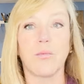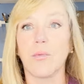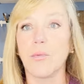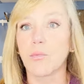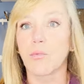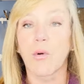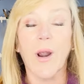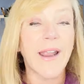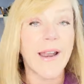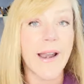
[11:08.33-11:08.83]

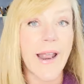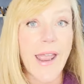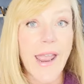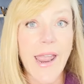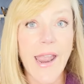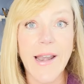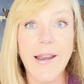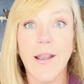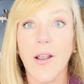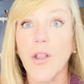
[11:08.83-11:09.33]
Rite
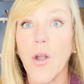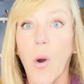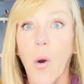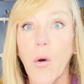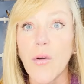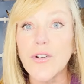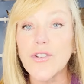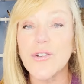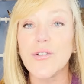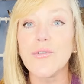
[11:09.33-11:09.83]
Aid,
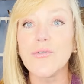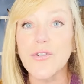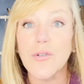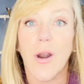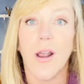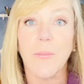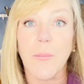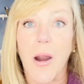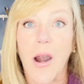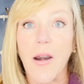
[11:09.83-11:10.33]
go to
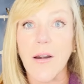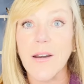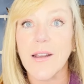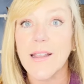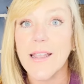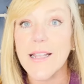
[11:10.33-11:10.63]
Drug Mart.